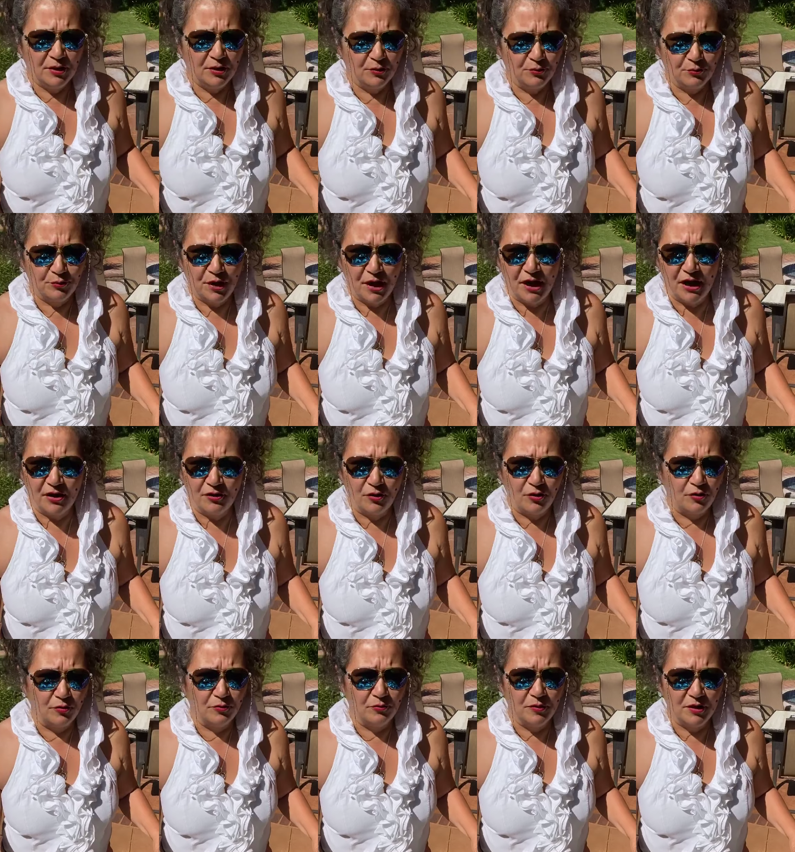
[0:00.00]
rare
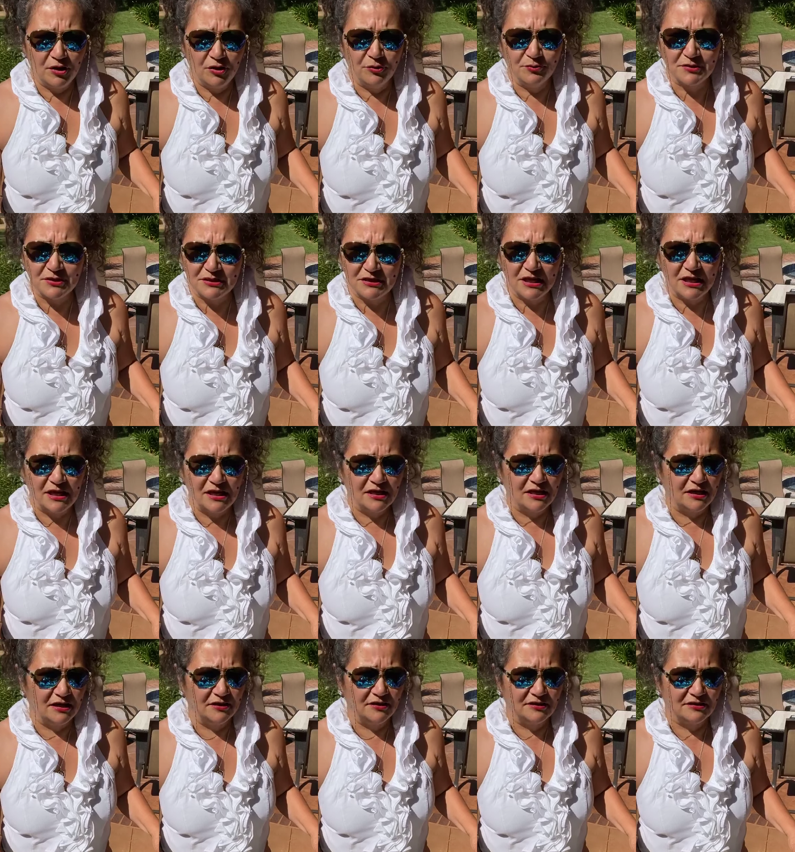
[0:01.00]
or medium steak,
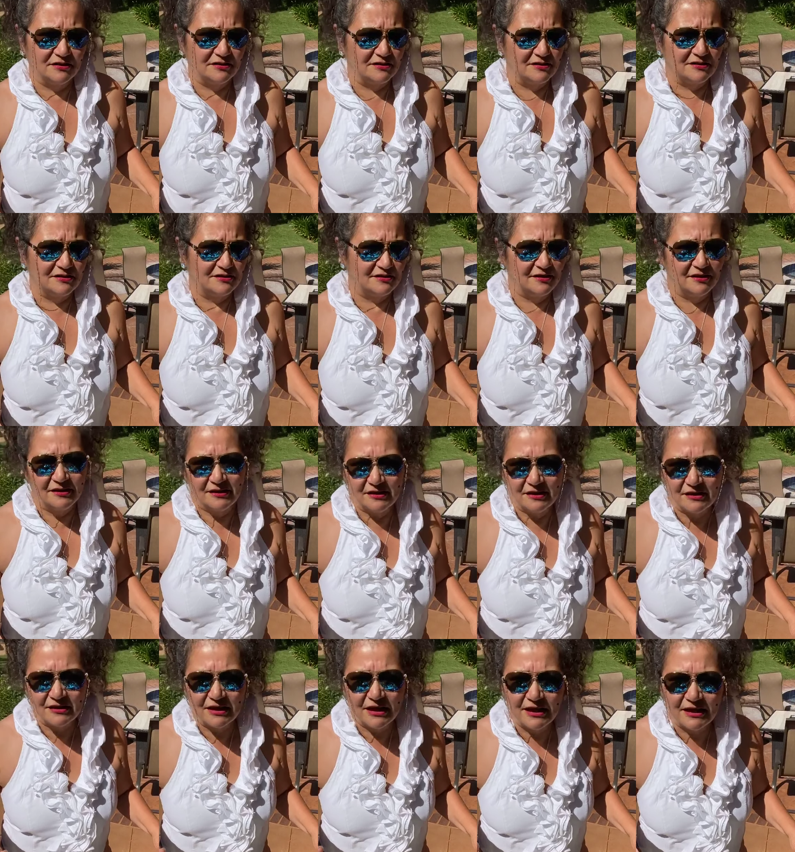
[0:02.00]
and just you
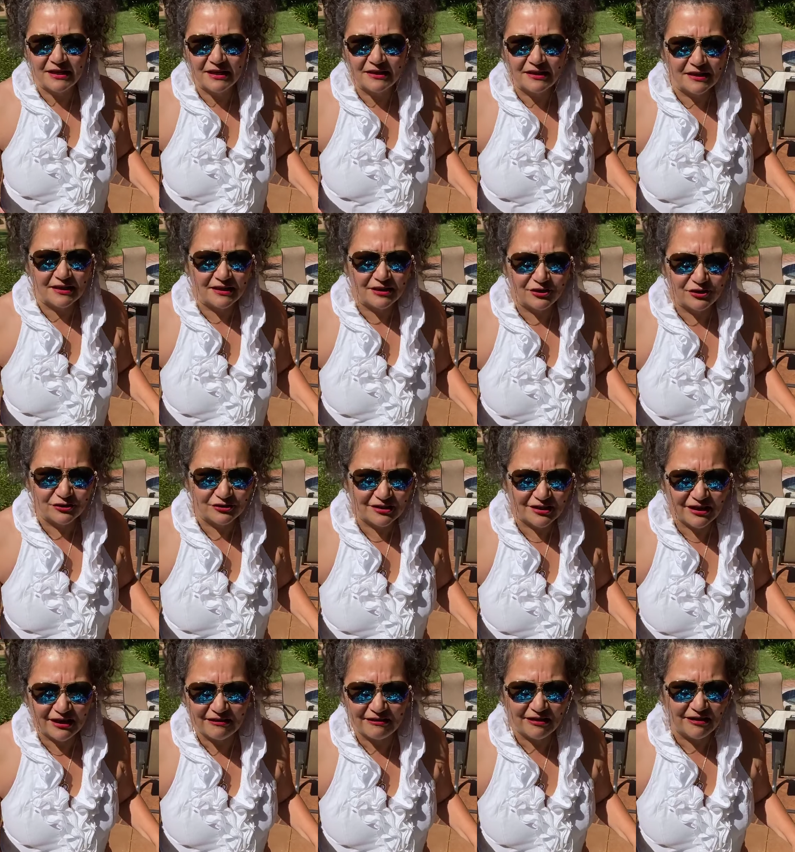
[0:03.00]
didn't like it, that it looked
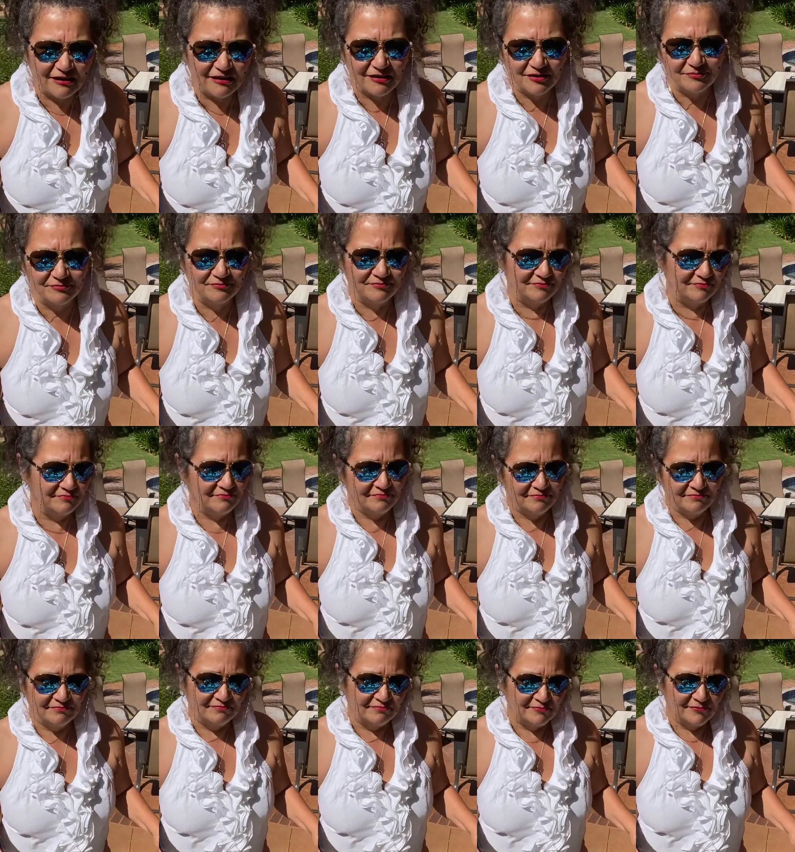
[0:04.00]
kind of
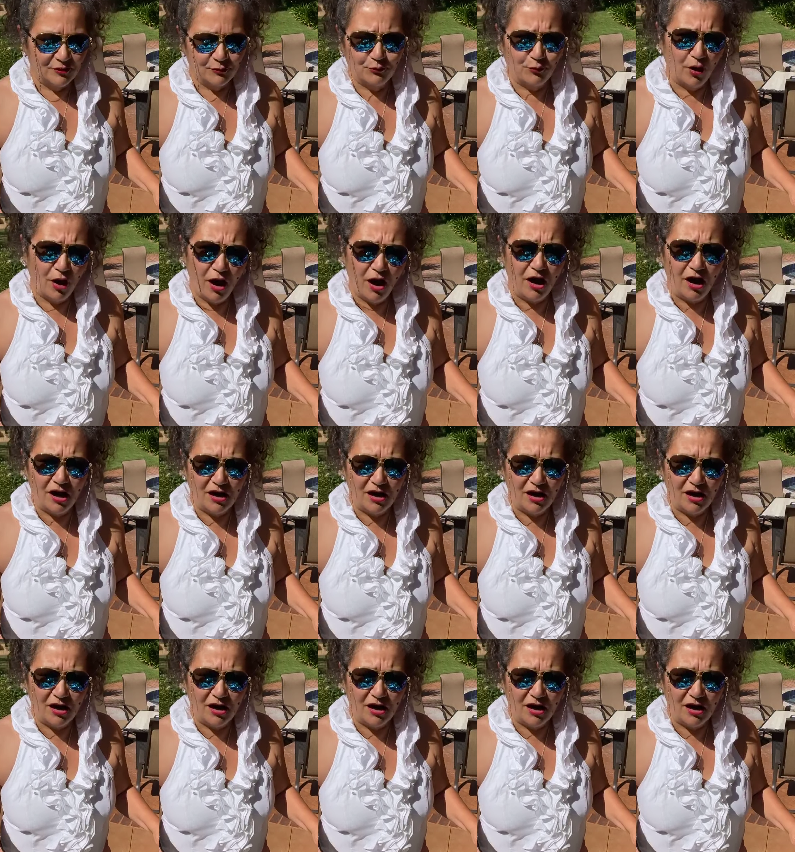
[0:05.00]
raw.